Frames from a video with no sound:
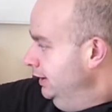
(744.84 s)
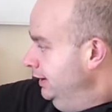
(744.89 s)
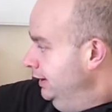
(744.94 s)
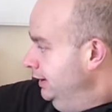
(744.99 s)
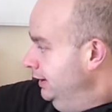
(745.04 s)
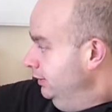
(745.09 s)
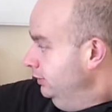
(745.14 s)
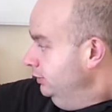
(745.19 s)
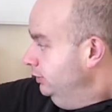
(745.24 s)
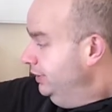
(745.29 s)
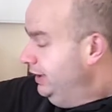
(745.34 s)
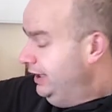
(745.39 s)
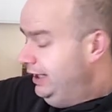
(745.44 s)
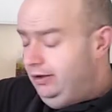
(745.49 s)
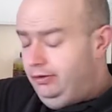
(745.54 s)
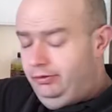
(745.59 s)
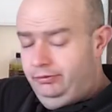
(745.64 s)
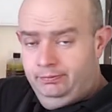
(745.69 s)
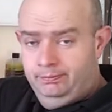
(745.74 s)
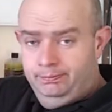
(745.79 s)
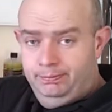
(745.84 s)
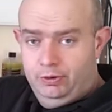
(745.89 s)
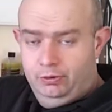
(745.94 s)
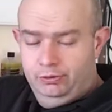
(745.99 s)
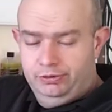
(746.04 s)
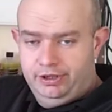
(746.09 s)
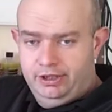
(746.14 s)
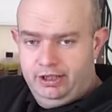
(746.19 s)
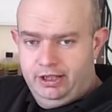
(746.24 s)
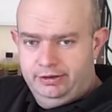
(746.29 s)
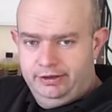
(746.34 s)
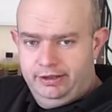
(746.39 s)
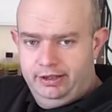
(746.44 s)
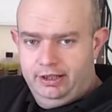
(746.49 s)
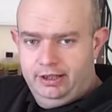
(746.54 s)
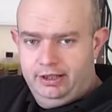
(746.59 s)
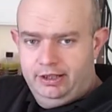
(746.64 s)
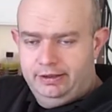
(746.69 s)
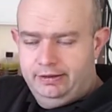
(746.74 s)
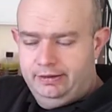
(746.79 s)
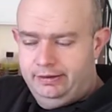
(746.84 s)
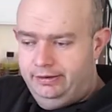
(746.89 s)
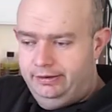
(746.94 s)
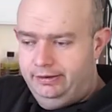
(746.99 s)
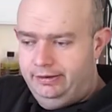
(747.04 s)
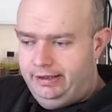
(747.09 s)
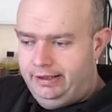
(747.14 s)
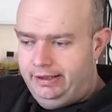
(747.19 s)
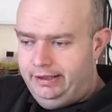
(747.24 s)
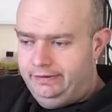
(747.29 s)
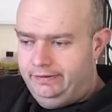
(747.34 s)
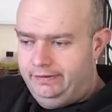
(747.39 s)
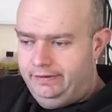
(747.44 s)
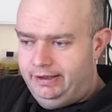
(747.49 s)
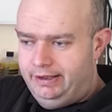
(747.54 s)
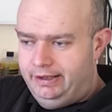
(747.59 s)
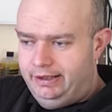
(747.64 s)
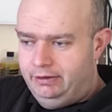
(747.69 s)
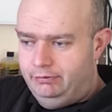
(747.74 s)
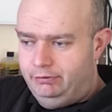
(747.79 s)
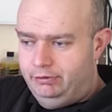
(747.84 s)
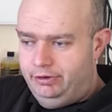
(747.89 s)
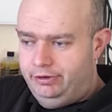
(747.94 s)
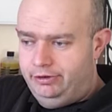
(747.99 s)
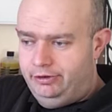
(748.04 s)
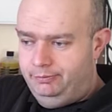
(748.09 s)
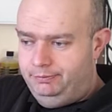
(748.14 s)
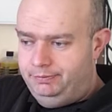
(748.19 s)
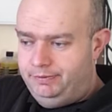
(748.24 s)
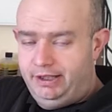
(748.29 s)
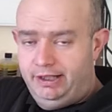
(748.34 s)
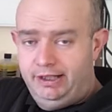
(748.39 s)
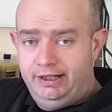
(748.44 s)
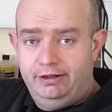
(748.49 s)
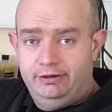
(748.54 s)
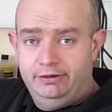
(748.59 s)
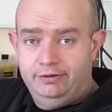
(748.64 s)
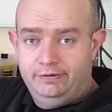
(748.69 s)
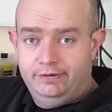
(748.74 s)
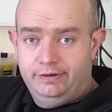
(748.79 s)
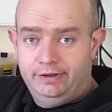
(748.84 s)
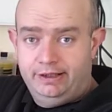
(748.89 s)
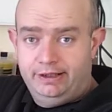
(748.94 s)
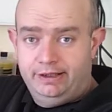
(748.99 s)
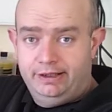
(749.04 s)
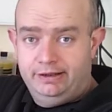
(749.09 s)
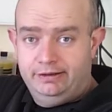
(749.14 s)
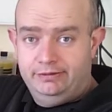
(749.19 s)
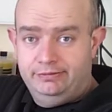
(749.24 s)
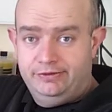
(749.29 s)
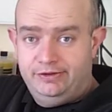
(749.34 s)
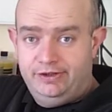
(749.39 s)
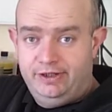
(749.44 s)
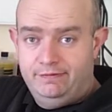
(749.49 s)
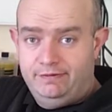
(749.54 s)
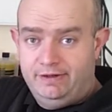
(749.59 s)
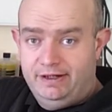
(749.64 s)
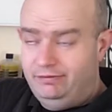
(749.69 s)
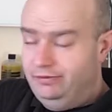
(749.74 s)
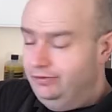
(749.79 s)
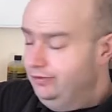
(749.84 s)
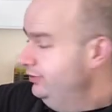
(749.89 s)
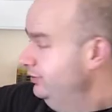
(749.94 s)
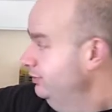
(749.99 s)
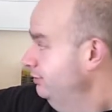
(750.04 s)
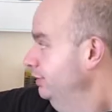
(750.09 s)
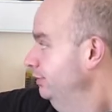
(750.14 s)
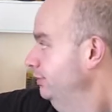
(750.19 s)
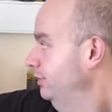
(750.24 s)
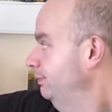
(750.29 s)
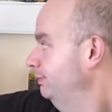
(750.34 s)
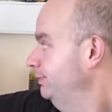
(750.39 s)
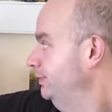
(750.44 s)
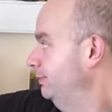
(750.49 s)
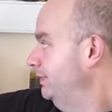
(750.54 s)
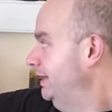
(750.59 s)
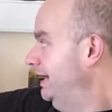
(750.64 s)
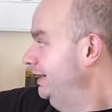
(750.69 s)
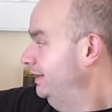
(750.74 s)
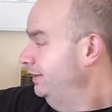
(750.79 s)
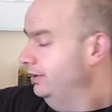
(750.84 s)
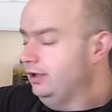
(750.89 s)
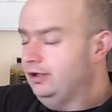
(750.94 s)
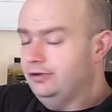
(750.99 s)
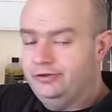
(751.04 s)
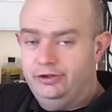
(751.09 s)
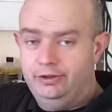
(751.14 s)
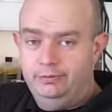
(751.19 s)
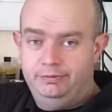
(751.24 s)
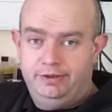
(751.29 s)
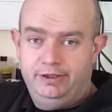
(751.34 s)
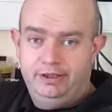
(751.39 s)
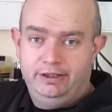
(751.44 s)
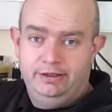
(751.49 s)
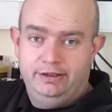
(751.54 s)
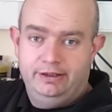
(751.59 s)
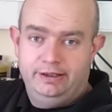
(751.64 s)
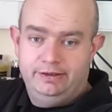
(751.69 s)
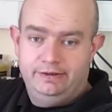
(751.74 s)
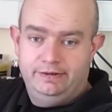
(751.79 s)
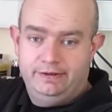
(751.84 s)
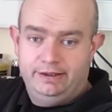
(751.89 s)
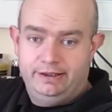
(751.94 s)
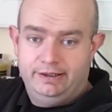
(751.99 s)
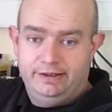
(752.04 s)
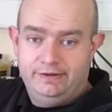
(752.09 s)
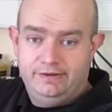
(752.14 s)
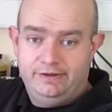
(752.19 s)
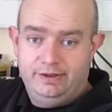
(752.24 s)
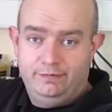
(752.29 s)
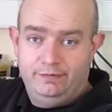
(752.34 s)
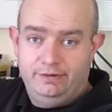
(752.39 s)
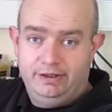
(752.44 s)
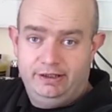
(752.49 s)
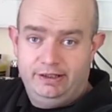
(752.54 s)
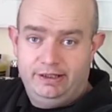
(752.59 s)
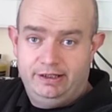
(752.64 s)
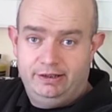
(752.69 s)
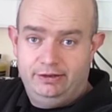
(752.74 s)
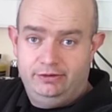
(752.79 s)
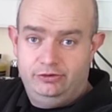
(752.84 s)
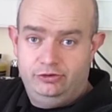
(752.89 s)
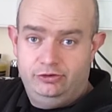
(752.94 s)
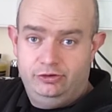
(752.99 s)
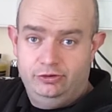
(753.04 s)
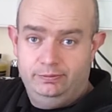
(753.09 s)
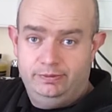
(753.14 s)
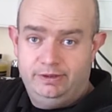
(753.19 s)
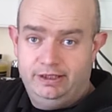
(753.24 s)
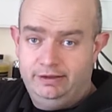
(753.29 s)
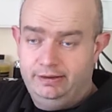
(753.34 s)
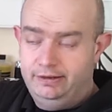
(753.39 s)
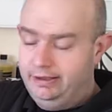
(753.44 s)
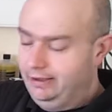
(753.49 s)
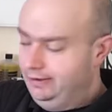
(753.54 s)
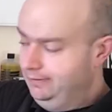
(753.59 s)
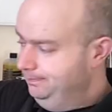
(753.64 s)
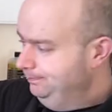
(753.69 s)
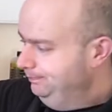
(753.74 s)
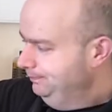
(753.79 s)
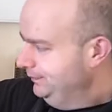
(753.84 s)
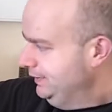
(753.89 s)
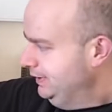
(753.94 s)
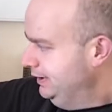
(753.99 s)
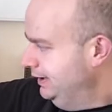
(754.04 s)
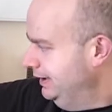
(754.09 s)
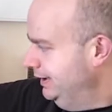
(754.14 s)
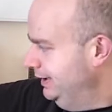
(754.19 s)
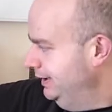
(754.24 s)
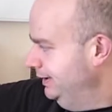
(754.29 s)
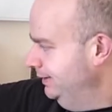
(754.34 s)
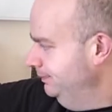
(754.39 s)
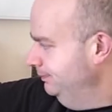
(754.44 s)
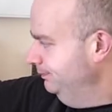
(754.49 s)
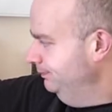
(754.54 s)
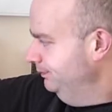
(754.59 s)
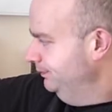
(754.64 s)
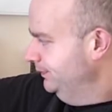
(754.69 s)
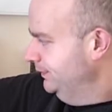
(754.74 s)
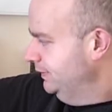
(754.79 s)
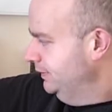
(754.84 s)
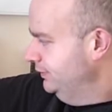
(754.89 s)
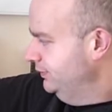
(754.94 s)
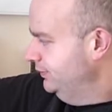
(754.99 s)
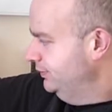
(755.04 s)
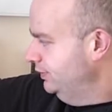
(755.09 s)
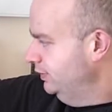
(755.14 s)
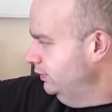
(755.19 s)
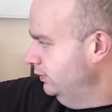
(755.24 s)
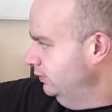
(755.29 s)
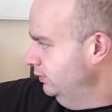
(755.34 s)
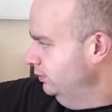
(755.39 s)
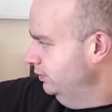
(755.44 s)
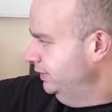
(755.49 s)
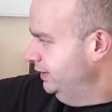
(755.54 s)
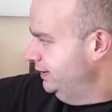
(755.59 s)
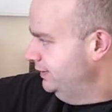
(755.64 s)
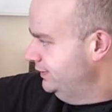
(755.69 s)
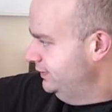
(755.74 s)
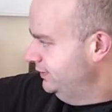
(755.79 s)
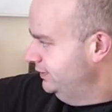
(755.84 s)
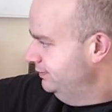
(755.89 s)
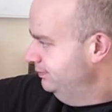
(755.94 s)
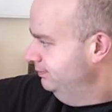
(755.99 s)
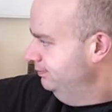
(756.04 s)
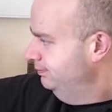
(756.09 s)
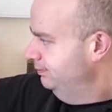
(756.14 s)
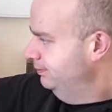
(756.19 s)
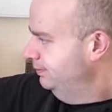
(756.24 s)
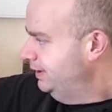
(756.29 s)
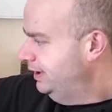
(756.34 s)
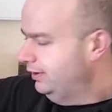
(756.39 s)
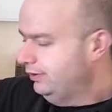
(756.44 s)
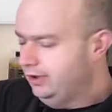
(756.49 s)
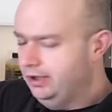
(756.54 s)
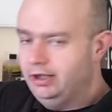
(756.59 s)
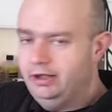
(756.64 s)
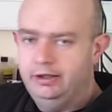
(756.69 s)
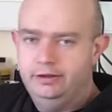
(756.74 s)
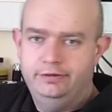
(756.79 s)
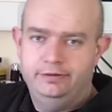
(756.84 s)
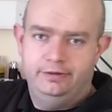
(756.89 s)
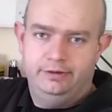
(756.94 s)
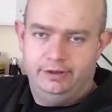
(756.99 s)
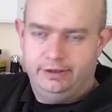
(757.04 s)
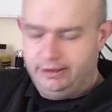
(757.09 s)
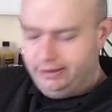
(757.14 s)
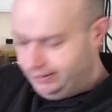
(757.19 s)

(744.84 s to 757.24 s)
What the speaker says: go down, bolt it on the yacht, and run it up there, and see if I haven't screwed up the bracket or something, and see if we can get it tubed in there. So let's power on and